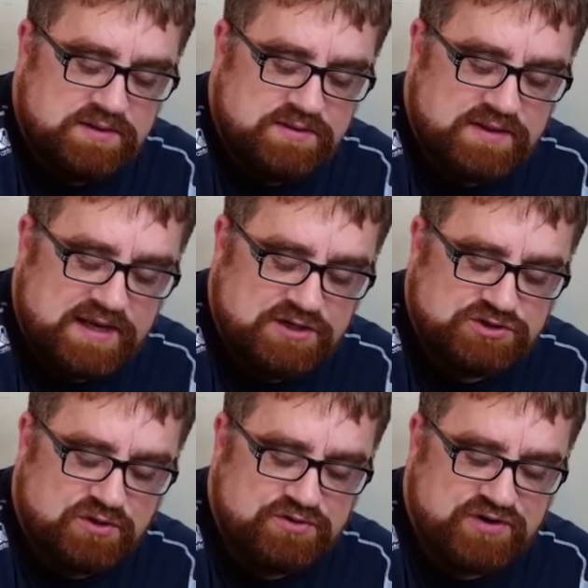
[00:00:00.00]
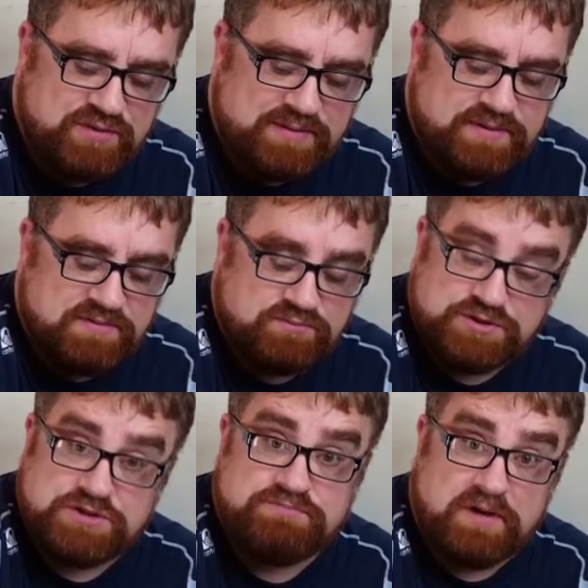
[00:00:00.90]
They get an Assault 3 weapon,
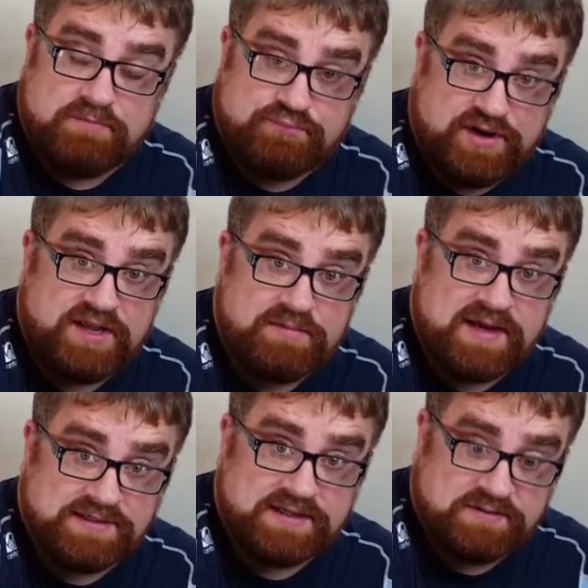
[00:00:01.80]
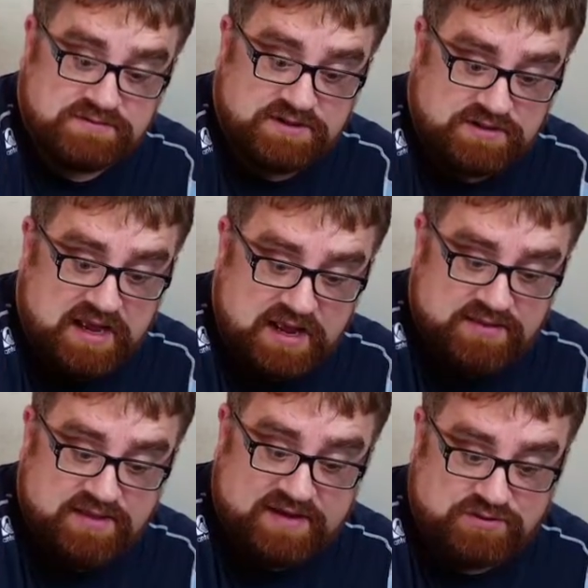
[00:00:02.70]
which is pretty amazing that
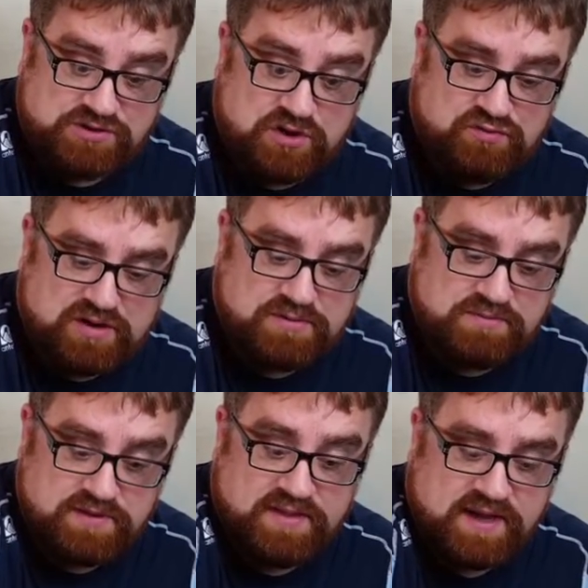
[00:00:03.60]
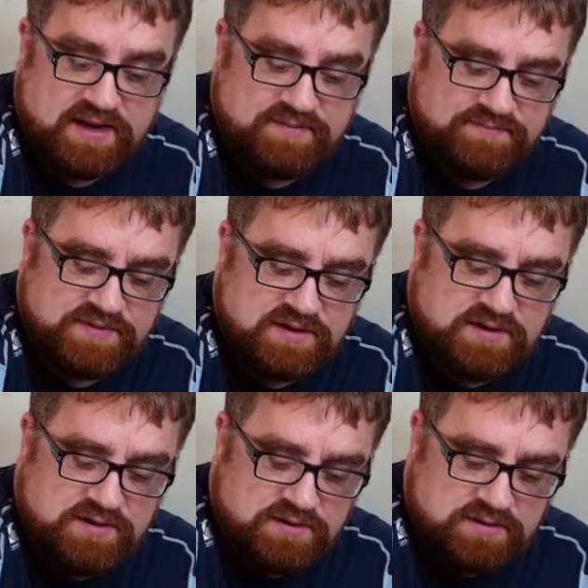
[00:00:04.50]
they have an Assault 3 weapon, but they get it.
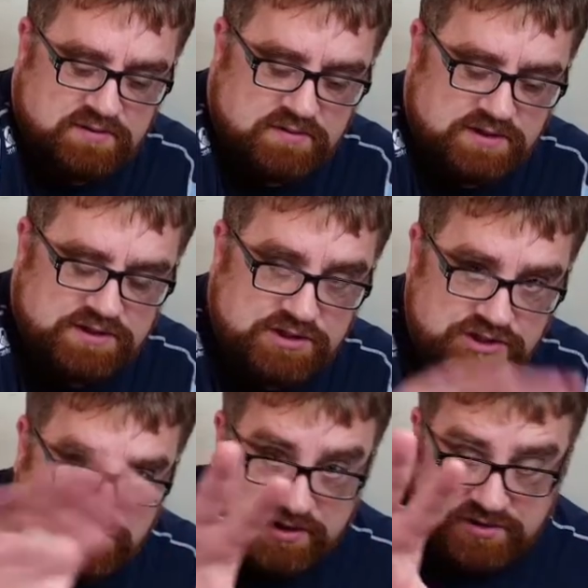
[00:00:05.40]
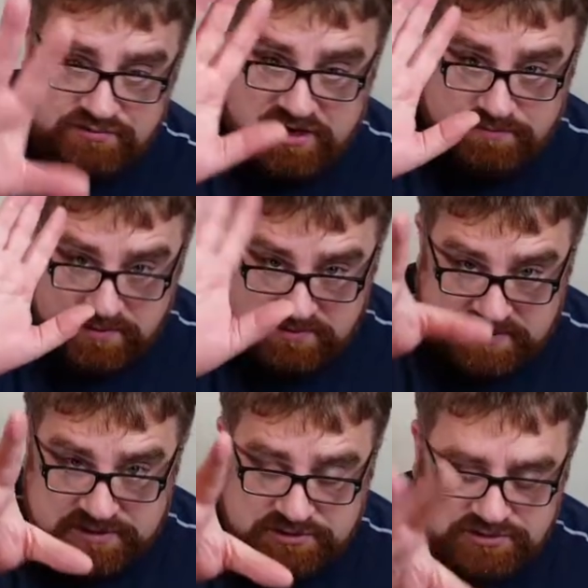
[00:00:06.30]
It's Strength 3, but
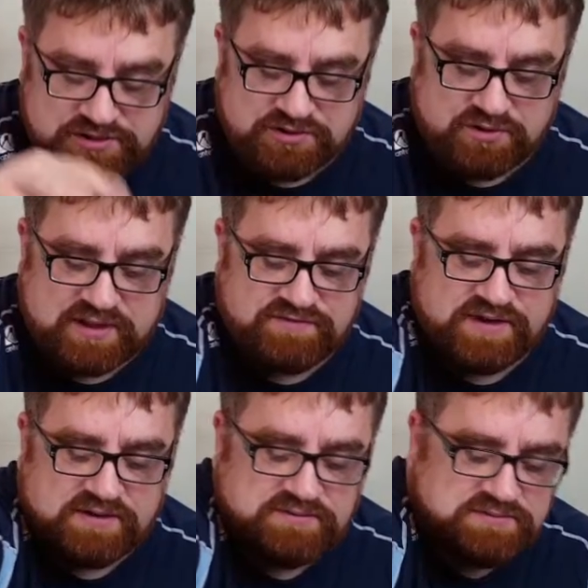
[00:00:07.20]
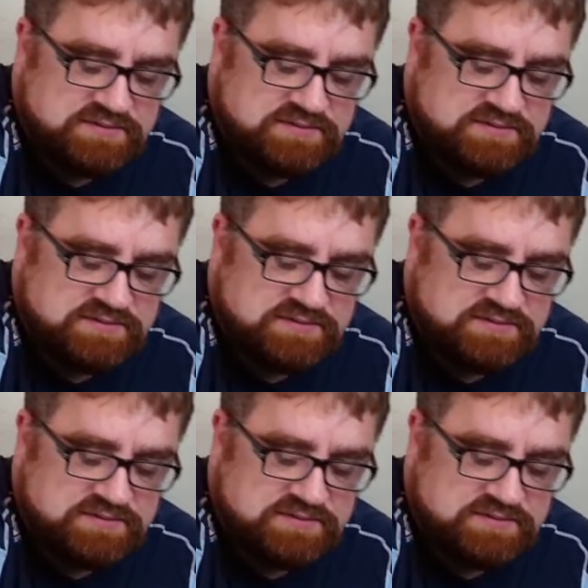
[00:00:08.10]
let's just ignore that for now.